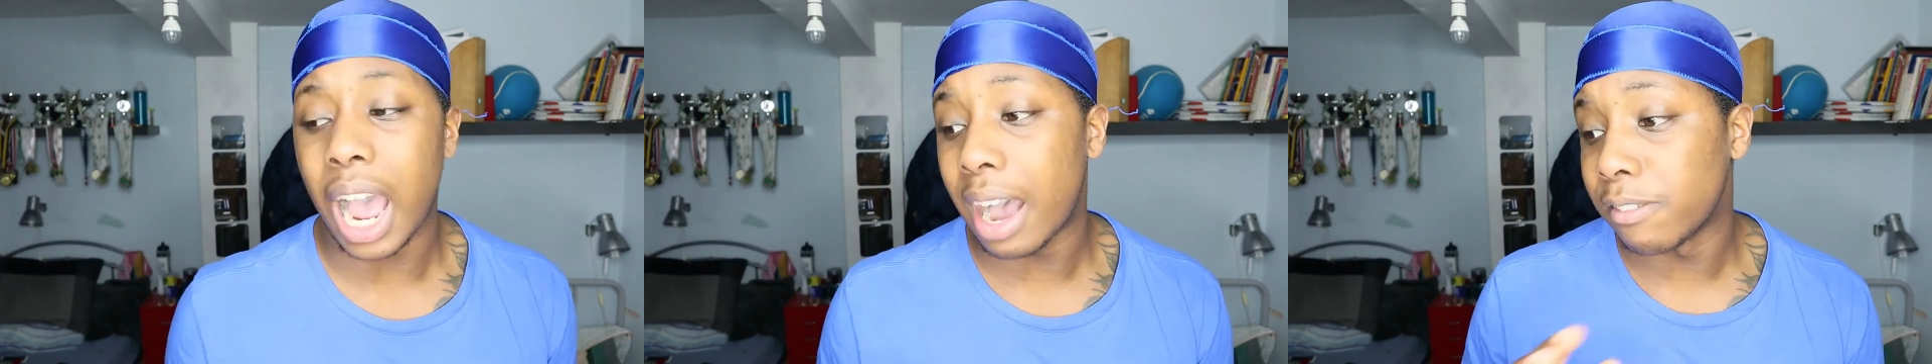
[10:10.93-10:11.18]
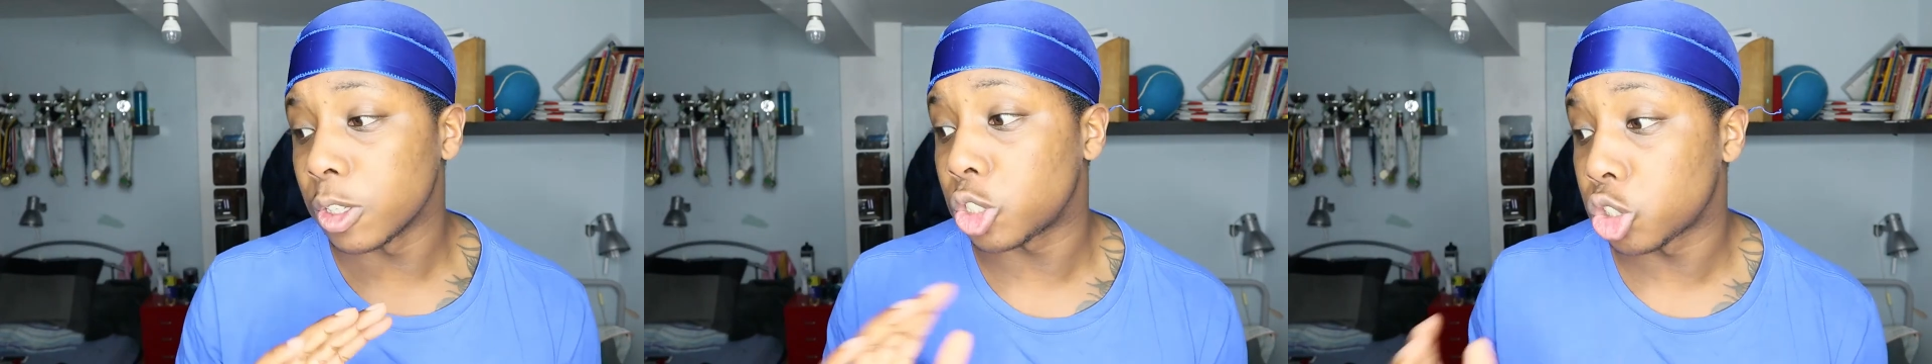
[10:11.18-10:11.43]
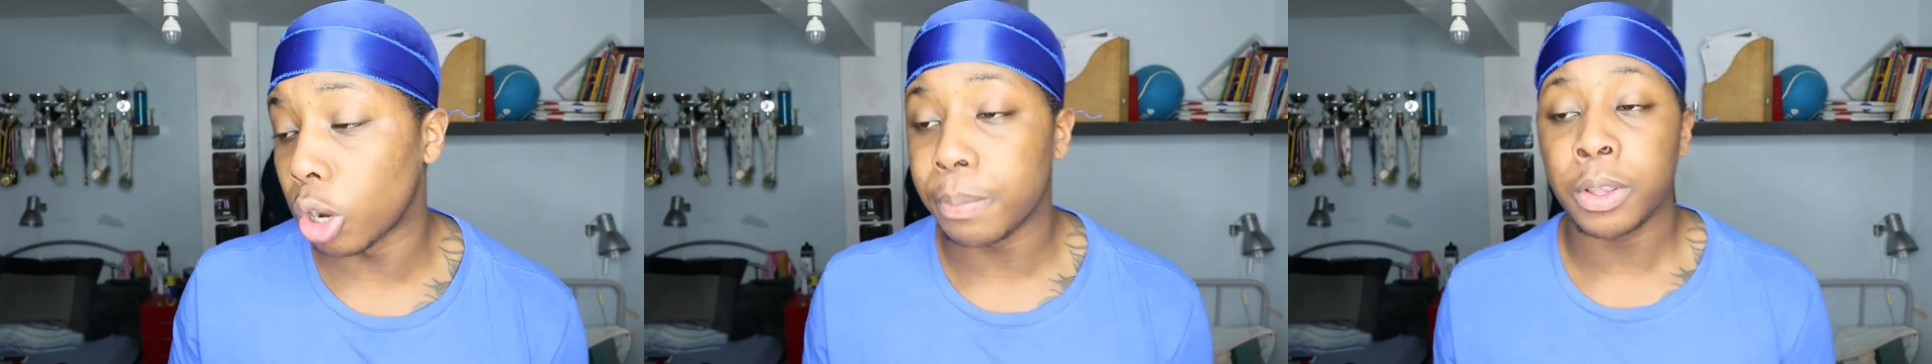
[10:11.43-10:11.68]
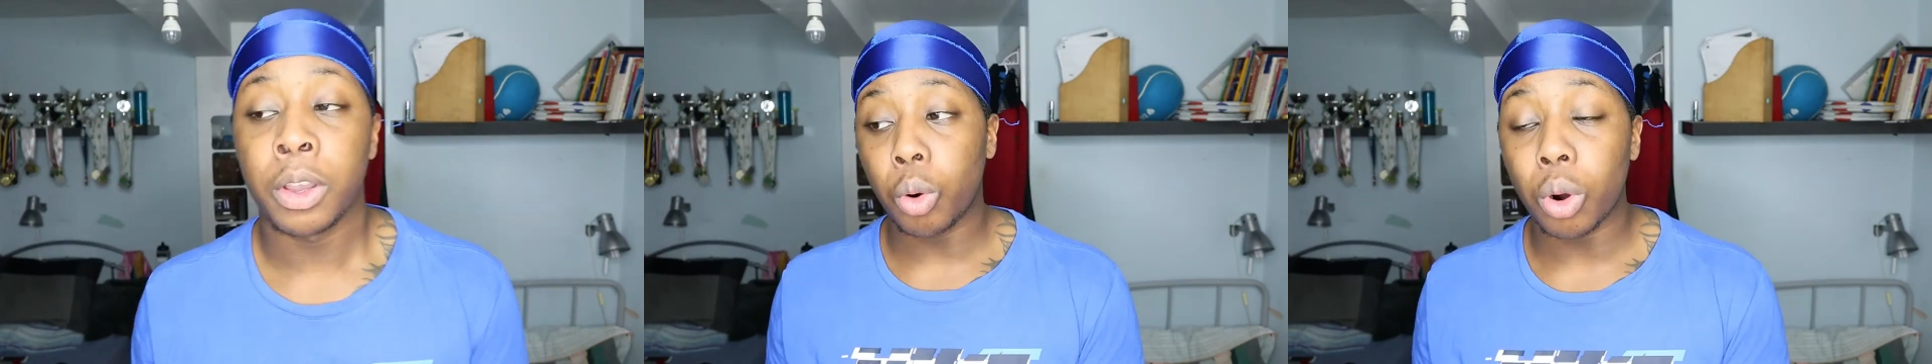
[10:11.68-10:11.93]
I haven't
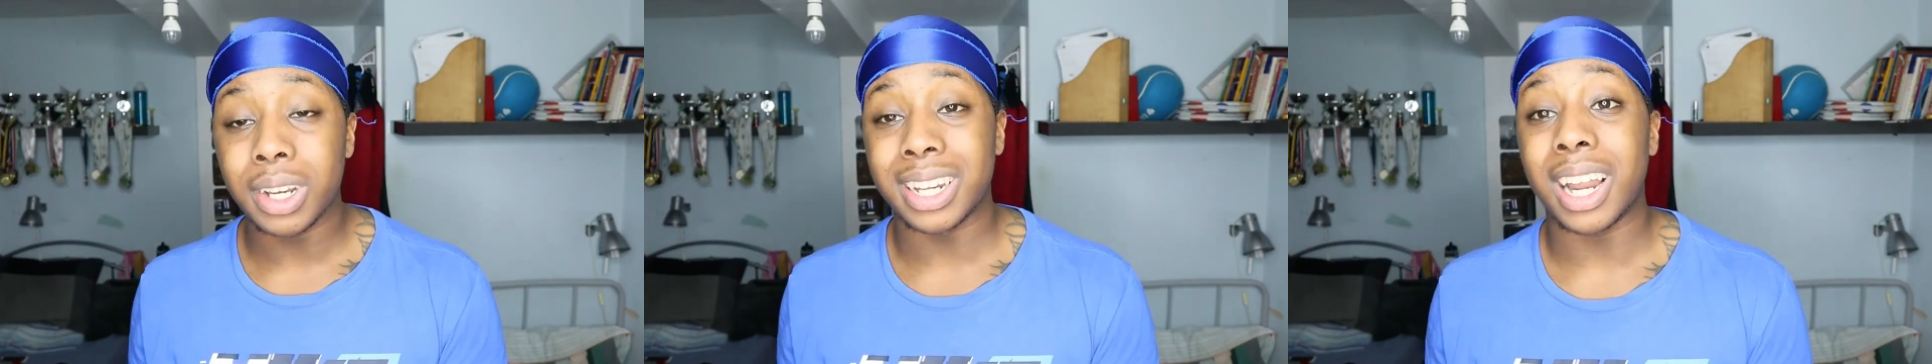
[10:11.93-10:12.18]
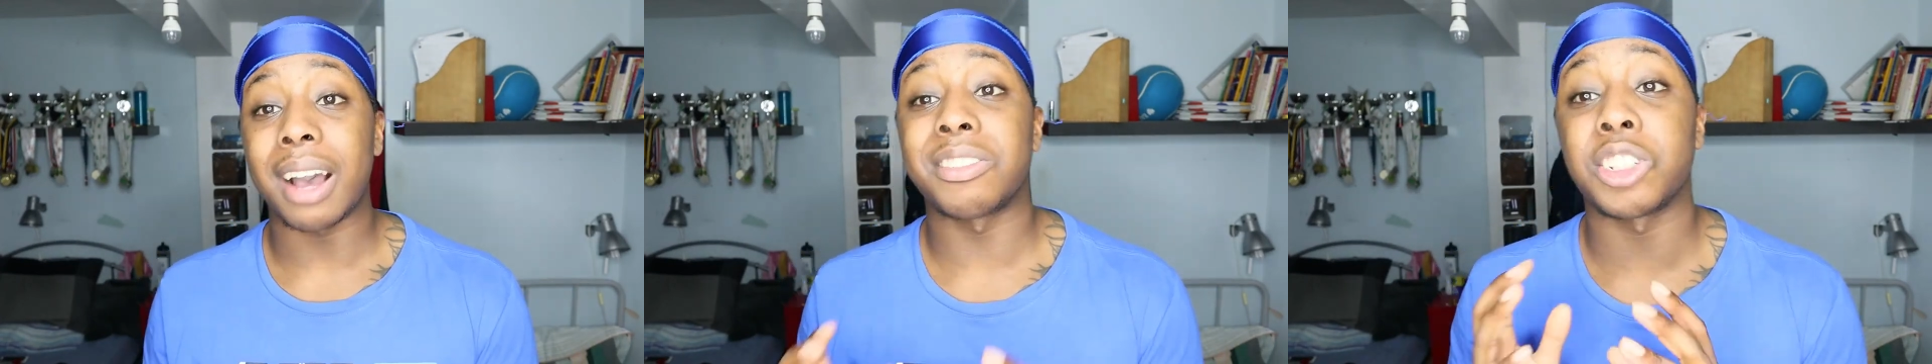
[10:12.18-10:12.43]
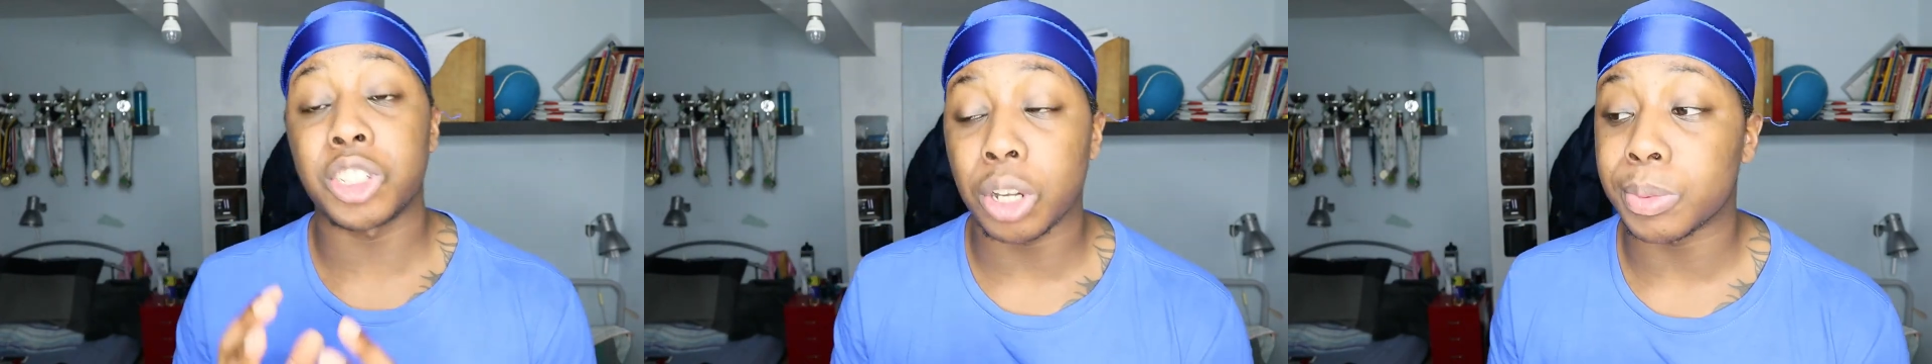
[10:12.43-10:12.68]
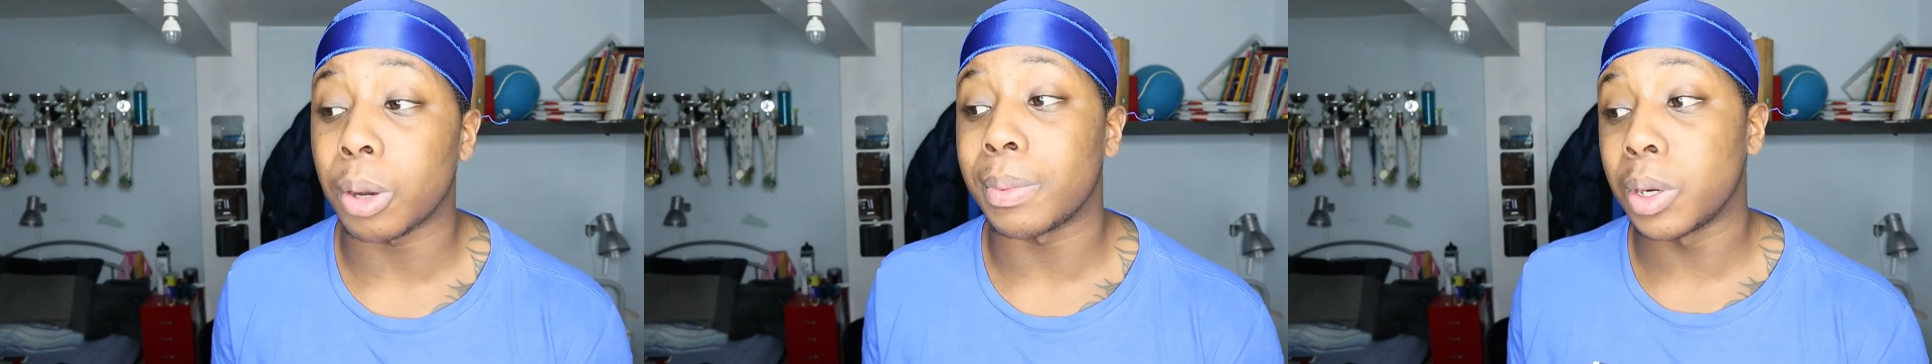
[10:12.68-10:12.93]
stopped recording, I've just
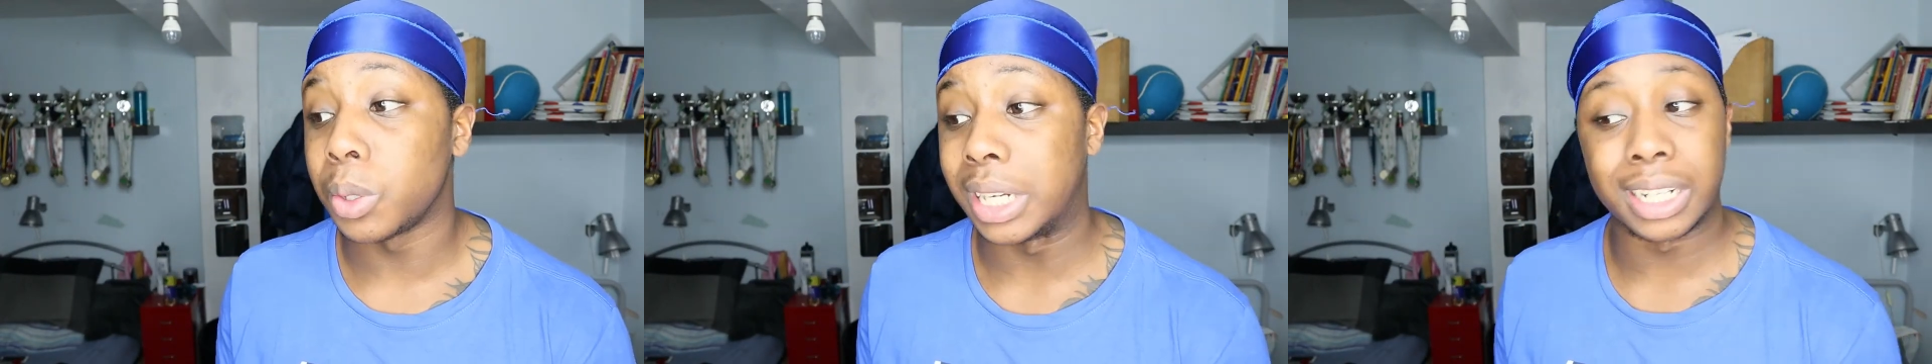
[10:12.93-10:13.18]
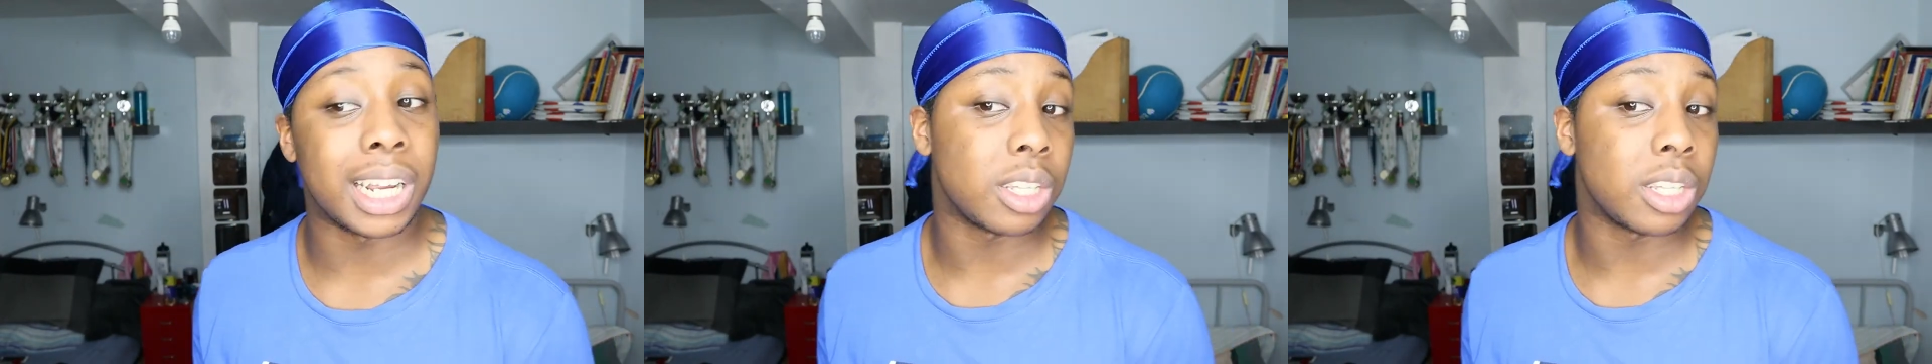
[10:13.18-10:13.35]
stopped uploading.